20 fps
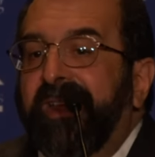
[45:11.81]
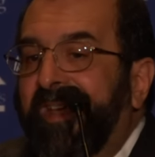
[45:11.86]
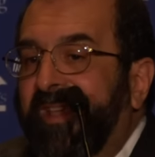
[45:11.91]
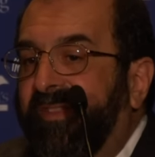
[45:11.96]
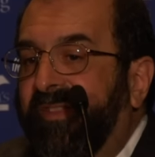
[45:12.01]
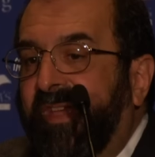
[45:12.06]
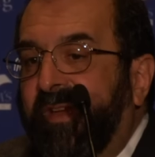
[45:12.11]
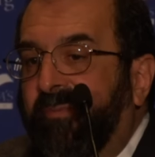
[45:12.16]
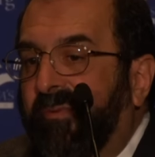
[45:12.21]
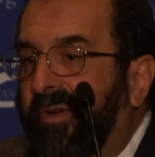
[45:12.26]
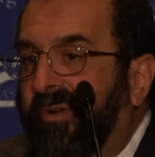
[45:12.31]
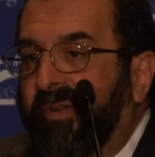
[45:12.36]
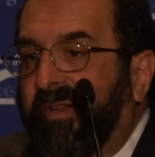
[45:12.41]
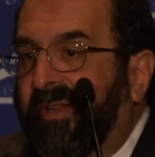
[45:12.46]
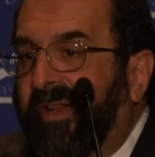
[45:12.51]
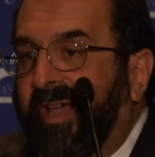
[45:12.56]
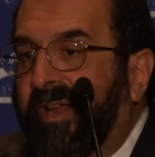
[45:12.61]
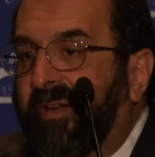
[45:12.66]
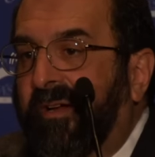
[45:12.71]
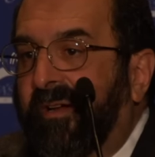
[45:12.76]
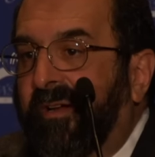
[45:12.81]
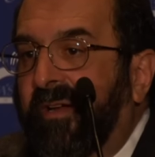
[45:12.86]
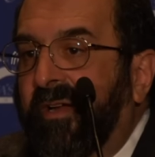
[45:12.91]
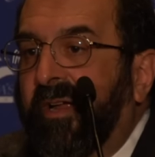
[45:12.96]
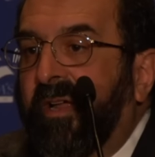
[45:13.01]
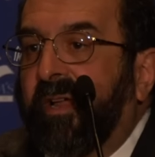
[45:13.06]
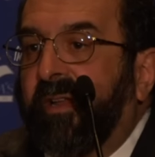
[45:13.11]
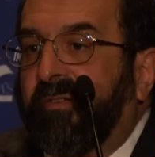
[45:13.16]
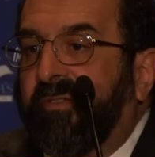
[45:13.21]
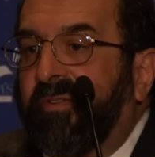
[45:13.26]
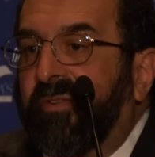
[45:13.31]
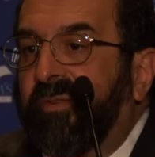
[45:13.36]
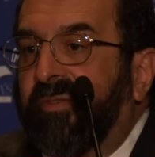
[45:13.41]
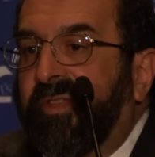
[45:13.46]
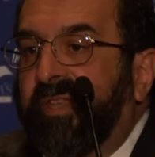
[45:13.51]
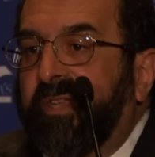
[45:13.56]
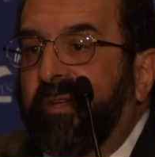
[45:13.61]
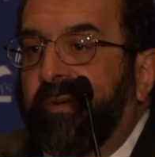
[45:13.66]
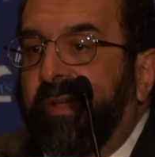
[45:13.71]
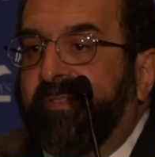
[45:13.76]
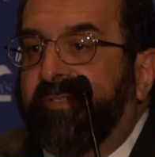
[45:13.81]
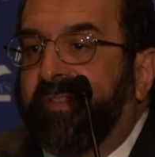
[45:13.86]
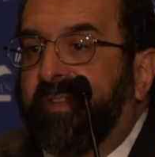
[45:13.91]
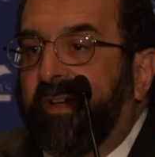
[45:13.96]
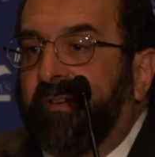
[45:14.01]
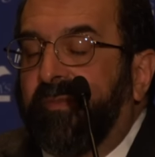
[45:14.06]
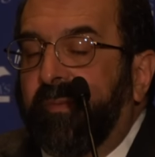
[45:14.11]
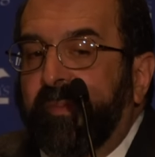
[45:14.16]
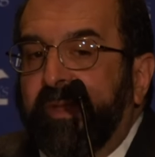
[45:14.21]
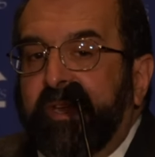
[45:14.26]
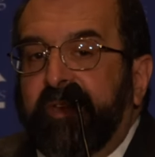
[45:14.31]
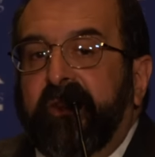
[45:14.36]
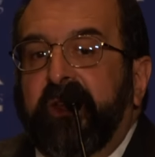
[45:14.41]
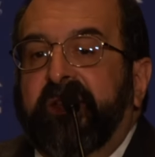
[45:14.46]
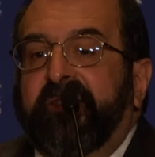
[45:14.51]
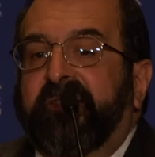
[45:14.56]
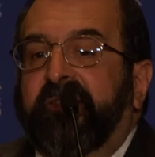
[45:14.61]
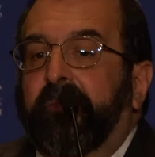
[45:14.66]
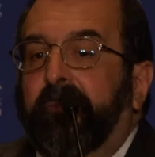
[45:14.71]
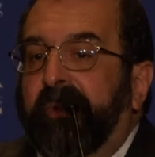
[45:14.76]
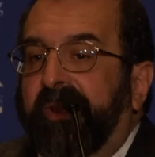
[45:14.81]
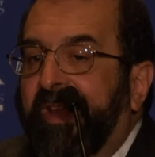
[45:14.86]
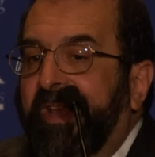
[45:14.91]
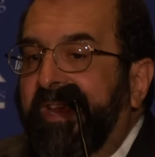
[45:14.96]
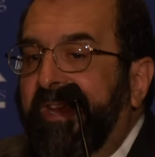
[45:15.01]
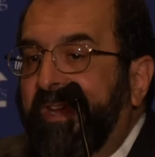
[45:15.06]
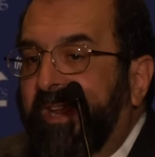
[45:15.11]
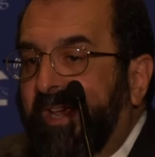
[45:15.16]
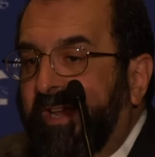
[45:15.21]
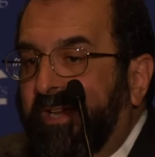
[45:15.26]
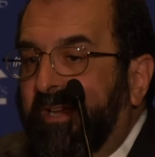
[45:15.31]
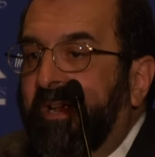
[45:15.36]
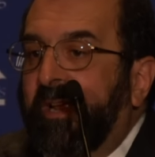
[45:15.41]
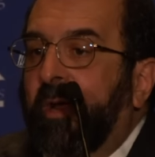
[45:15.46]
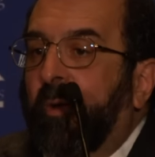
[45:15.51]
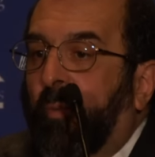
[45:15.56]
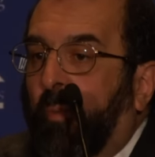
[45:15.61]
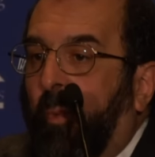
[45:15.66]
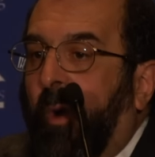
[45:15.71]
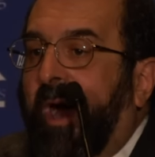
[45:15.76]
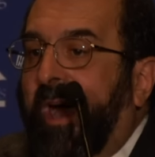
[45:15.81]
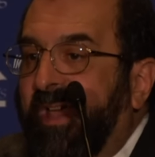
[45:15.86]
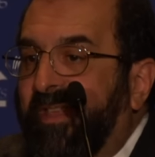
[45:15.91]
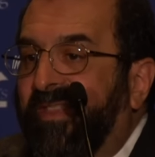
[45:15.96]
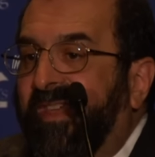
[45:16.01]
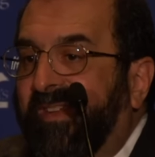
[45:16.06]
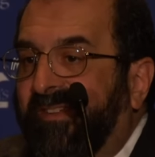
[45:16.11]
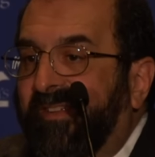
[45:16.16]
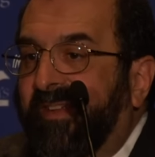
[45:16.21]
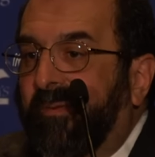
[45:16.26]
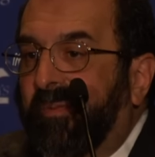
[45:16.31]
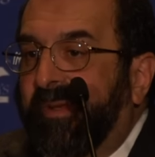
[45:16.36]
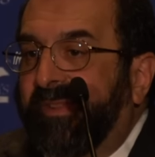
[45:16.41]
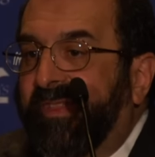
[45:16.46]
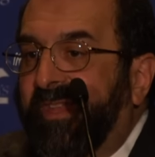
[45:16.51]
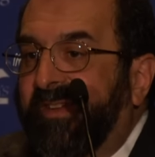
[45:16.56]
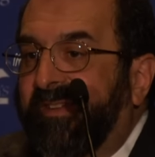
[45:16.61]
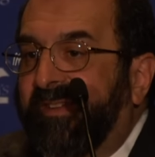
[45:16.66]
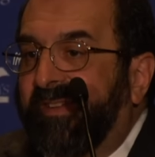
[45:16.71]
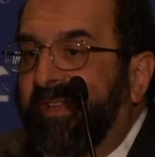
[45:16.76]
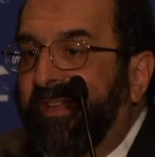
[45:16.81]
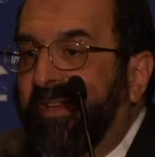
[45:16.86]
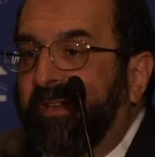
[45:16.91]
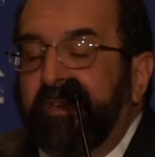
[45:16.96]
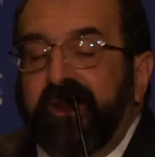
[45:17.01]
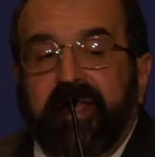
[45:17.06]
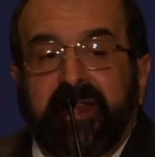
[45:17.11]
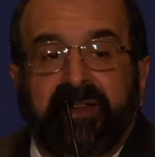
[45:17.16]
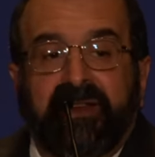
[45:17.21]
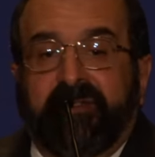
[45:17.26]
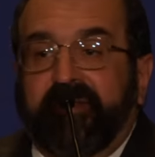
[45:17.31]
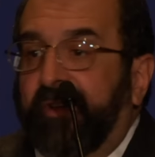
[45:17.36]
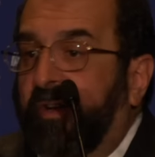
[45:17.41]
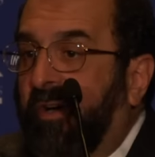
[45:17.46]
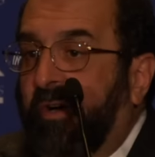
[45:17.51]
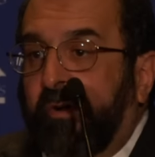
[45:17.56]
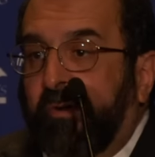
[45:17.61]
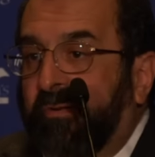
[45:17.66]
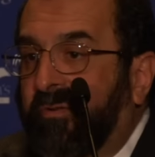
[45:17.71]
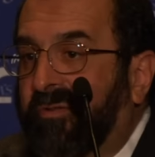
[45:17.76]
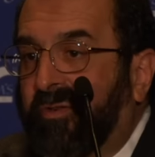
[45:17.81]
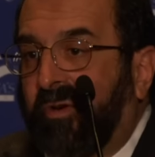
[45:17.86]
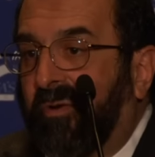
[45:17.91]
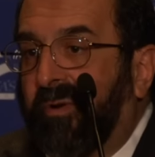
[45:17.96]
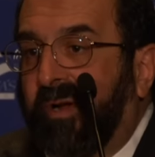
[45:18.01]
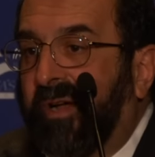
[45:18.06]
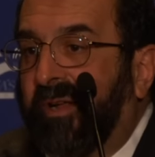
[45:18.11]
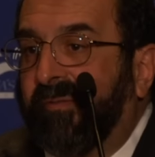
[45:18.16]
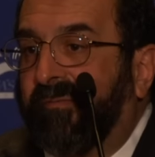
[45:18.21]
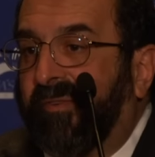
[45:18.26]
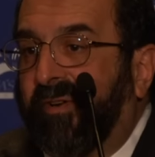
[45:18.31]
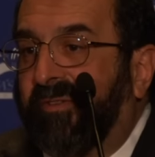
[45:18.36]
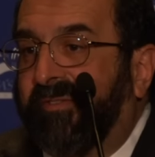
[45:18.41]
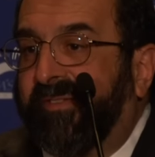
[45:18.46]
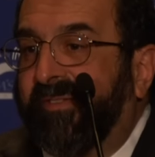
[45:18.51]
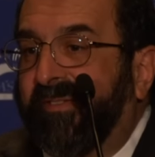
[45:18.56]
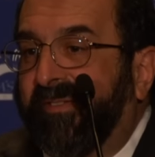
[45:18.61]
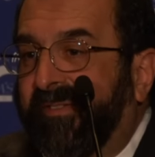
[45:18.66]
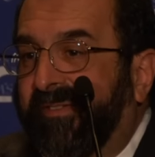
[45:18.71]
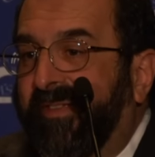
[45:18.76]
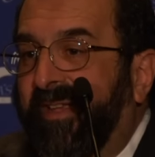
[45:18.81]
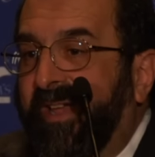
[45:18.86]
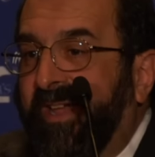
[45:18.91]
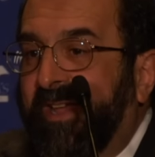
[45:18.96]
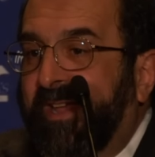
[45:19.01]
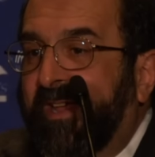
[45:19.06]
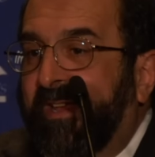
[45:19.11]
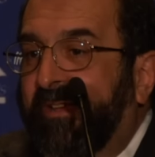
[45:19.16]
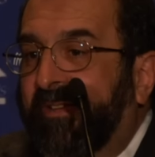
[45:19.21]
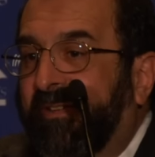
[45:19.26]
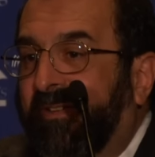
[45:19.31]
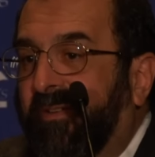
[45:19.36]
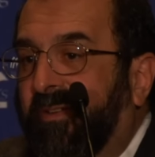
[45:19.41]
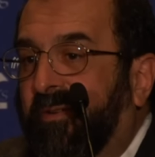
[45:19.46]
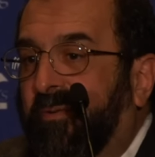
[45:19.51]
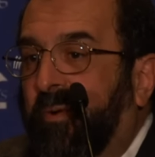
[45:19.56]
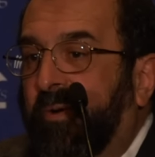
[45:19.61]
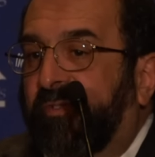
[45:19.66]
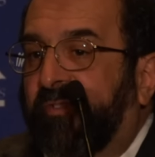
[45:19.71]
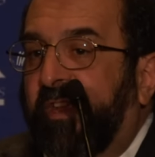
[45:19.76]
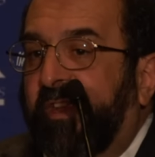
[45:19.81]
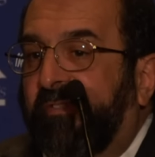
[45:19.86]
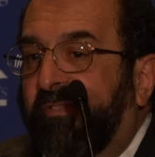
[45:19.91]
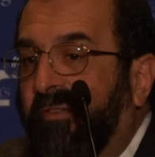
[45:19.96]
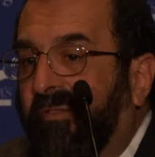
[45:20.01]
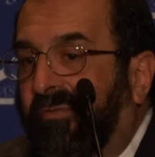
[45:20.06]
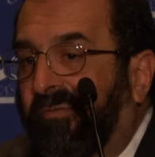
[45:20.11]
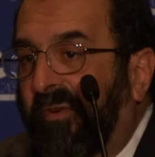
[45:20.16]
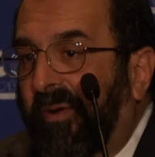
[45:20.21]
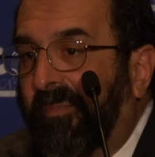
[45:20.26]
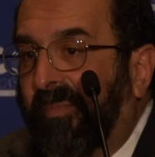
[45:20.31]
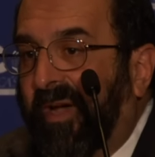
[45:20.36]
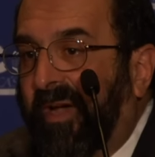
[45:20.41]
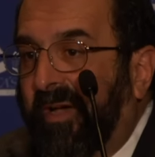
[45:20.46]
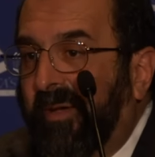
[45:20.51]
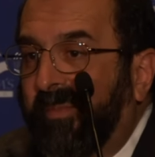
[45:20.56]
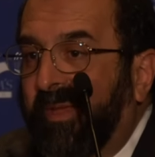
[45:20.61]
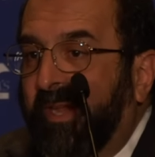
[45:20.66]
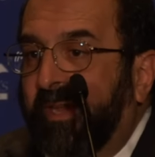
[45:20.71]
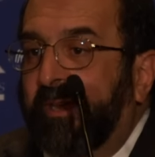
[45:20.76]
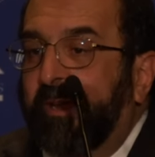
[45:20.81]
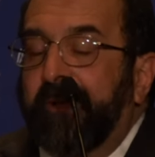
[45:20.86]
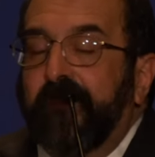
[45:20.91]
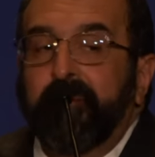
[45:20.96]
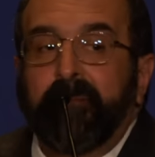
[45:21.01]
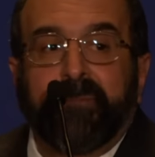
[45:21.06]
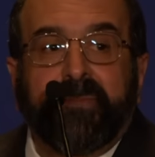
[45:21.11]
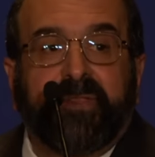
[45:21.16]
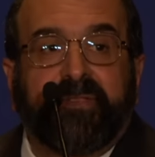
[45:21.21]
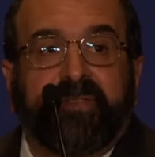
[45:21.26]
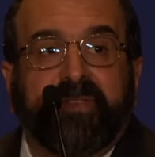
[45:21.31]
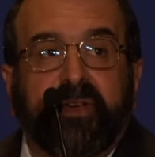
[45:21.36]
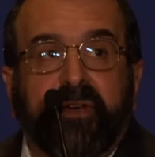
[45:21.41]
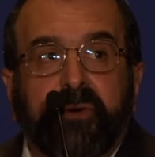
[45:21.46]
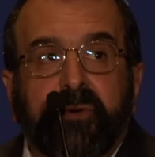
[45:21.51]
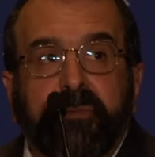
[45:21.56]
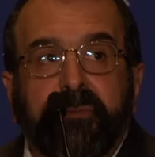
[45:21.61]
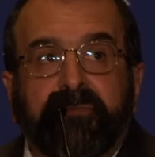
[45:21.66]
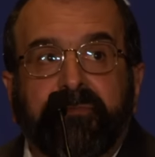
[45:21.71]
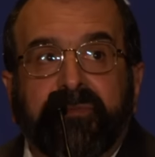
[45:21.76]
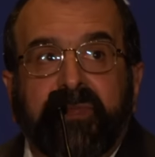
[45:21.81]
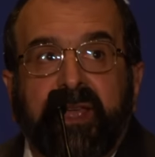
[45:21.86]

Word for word: And they wrote a letter to the US government explaining why they did what they did. And it's all Quran verses and quotations from Muhammad. So